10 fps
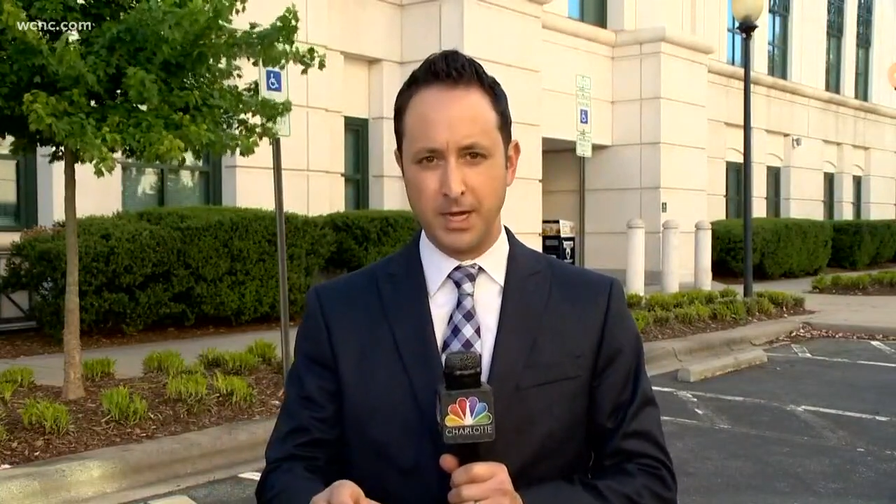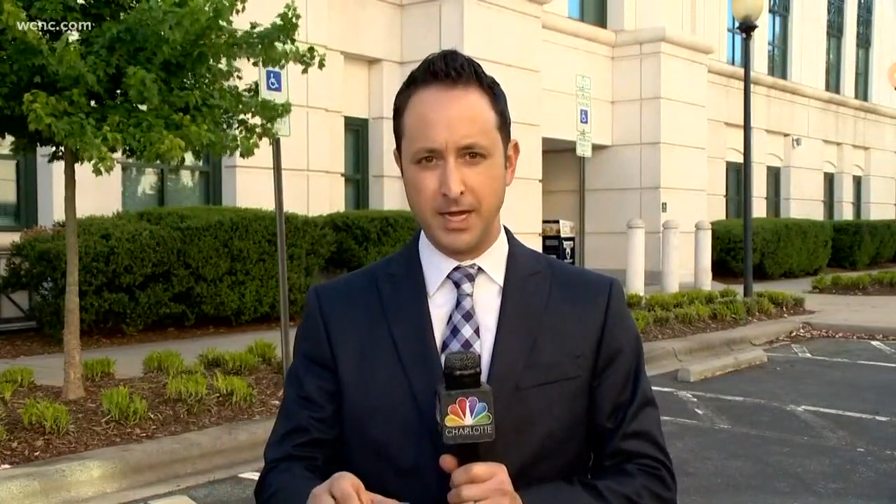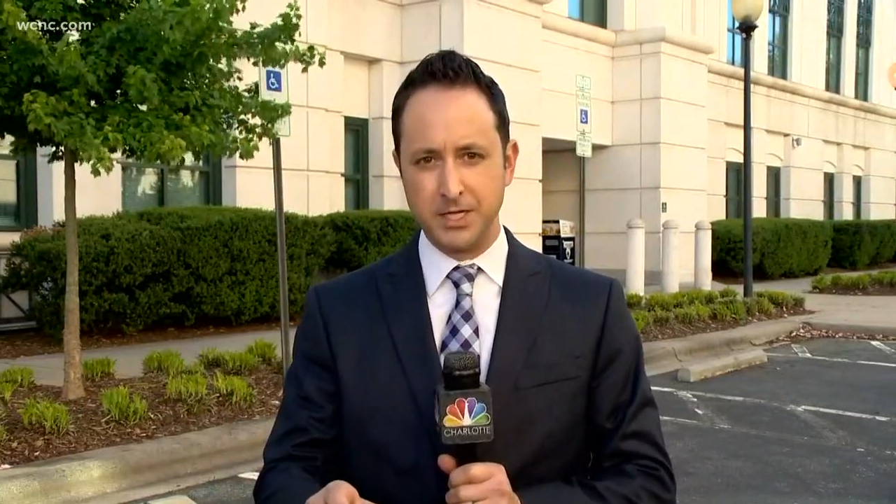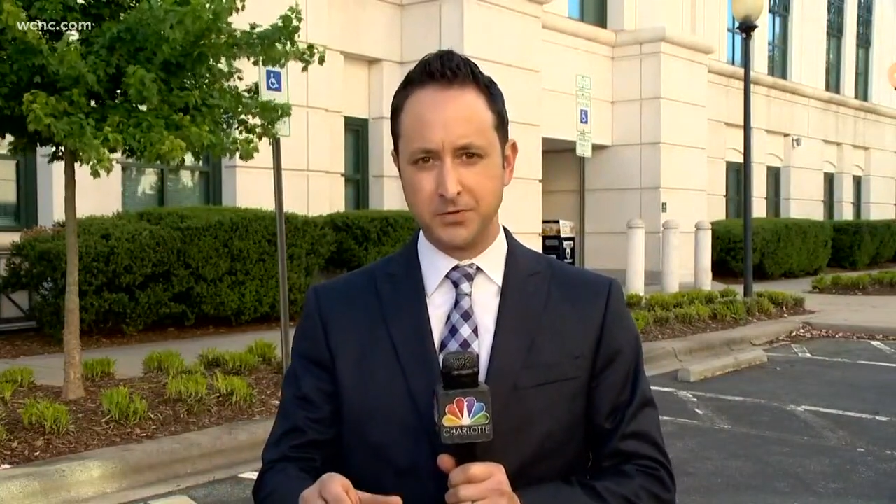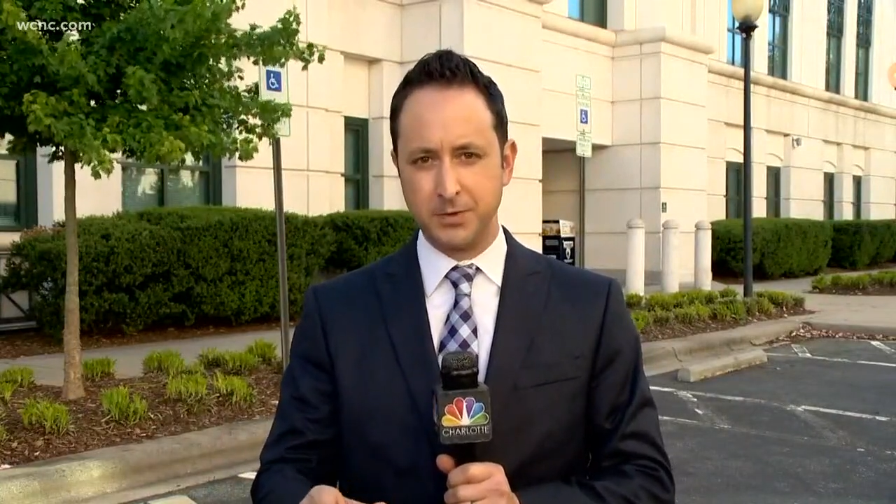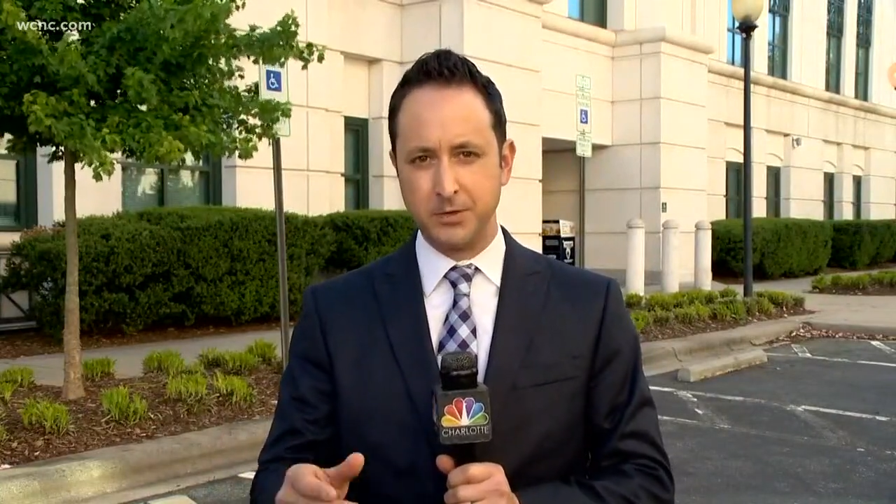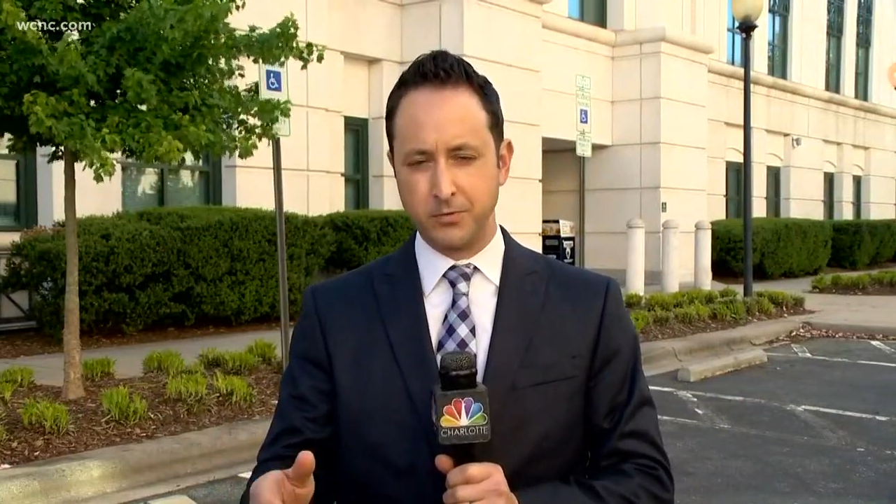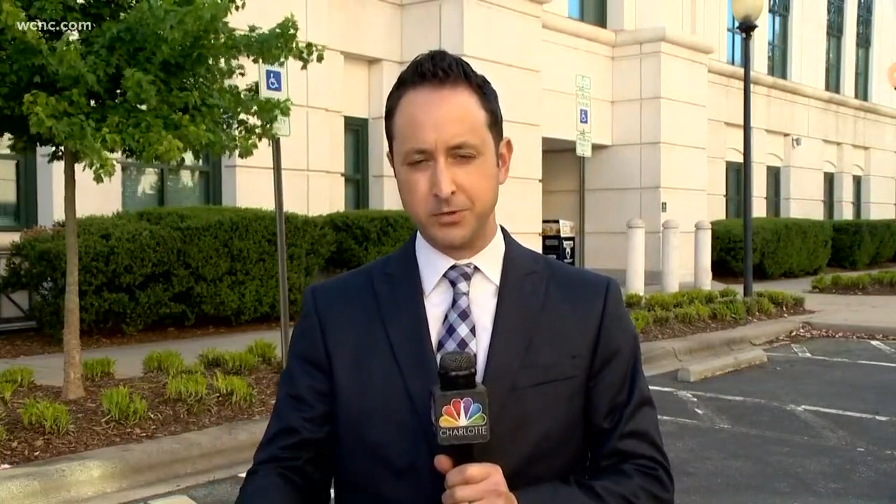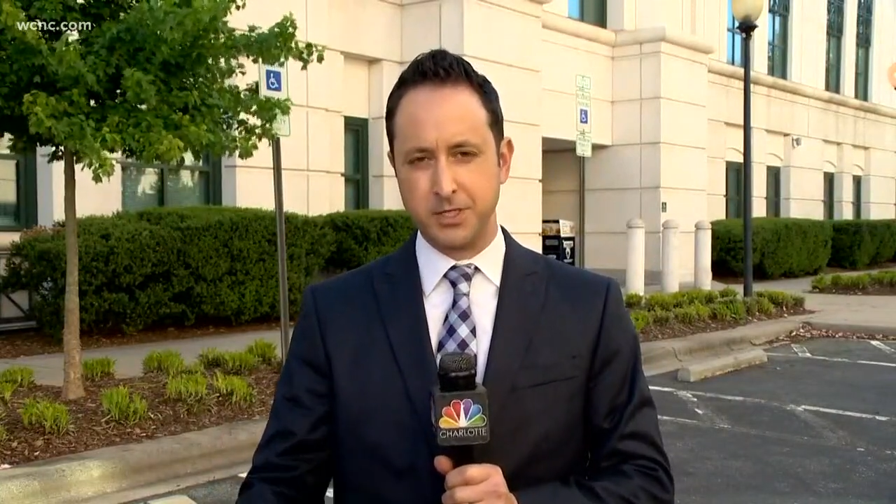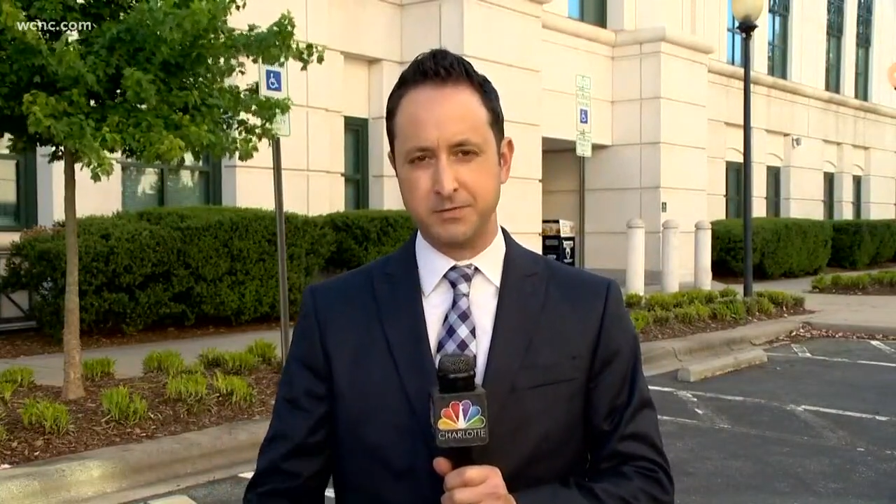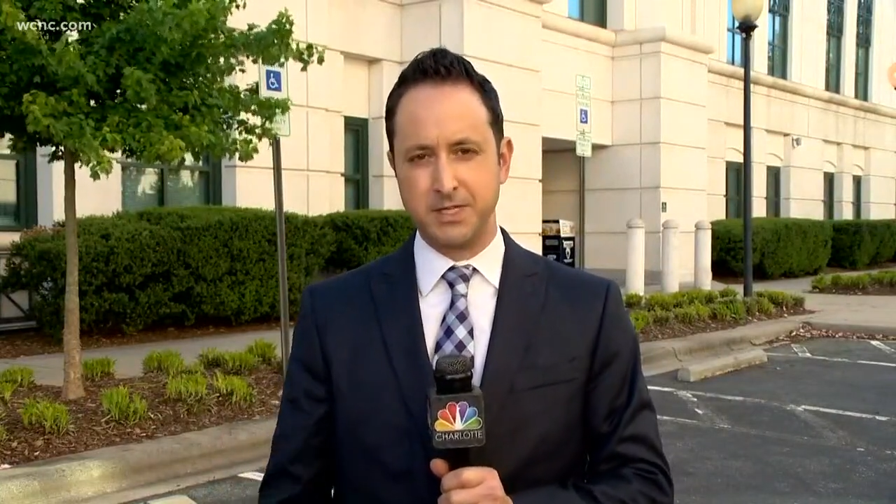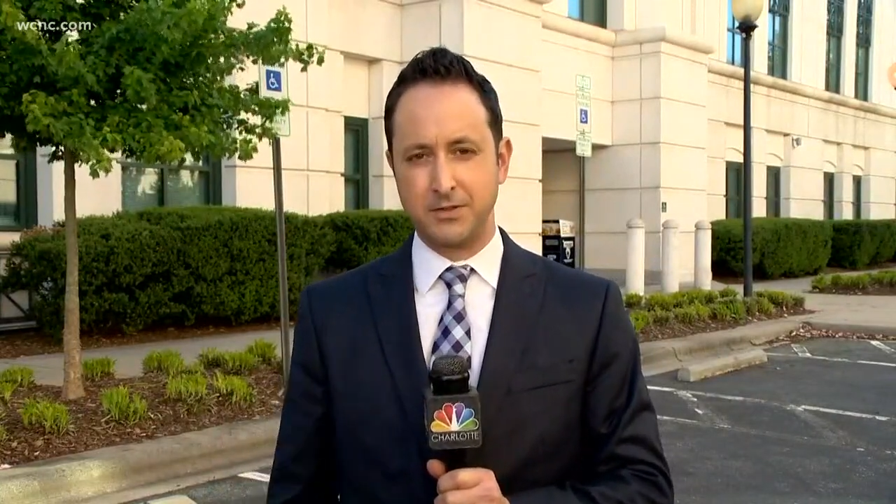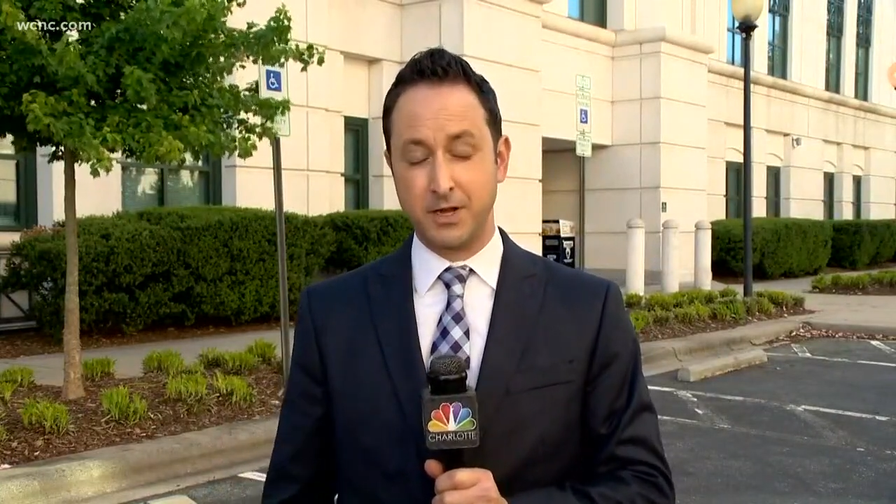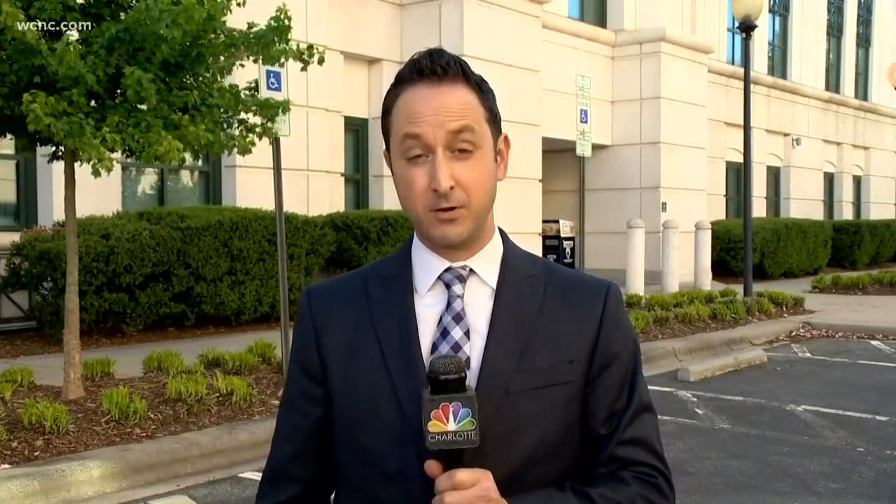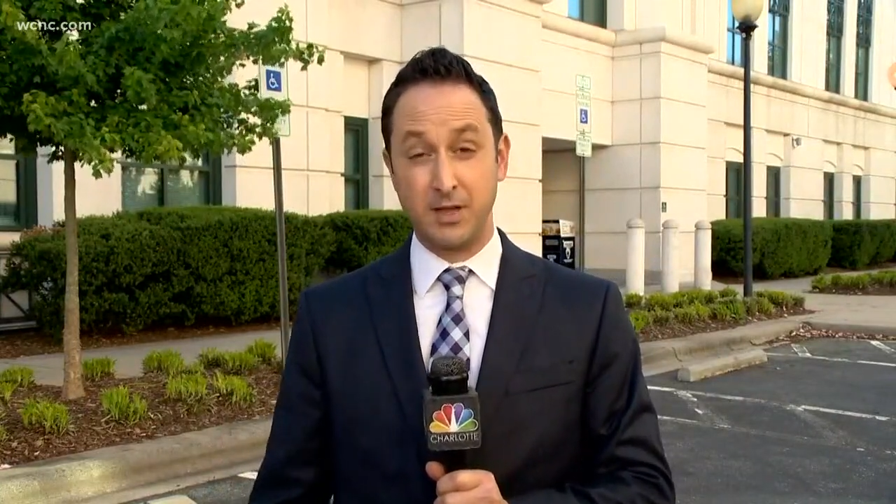He's from the University of
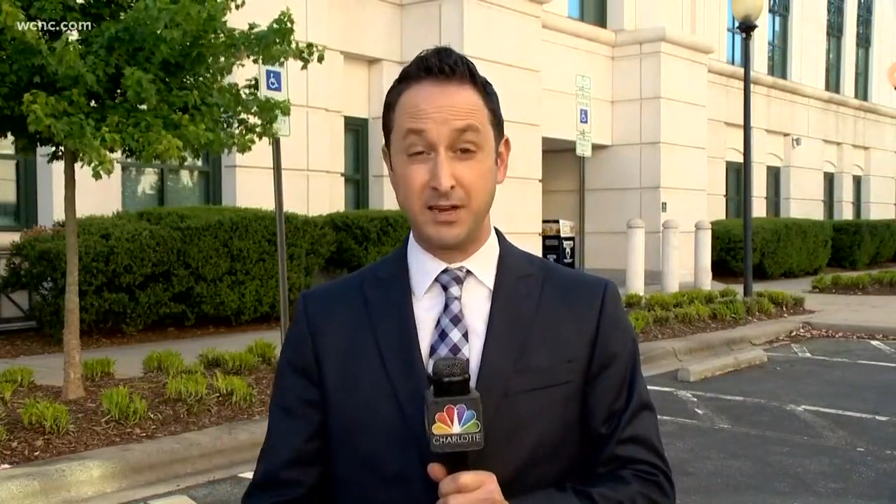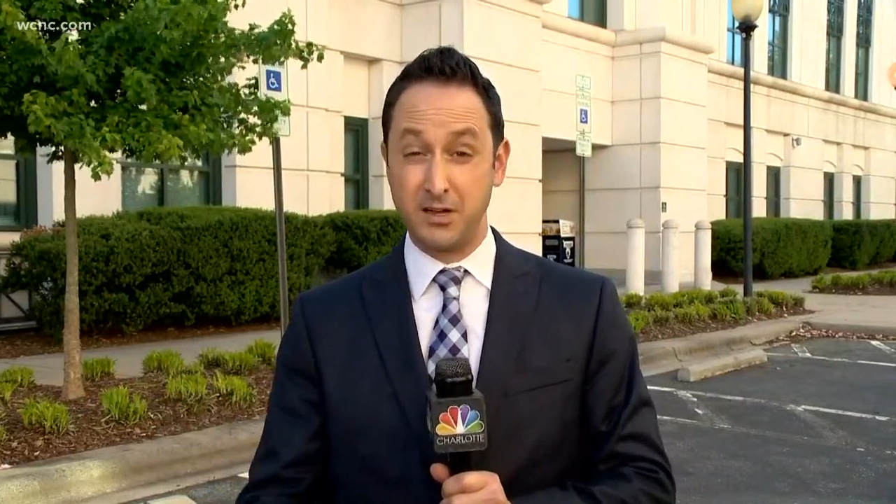South Carolina,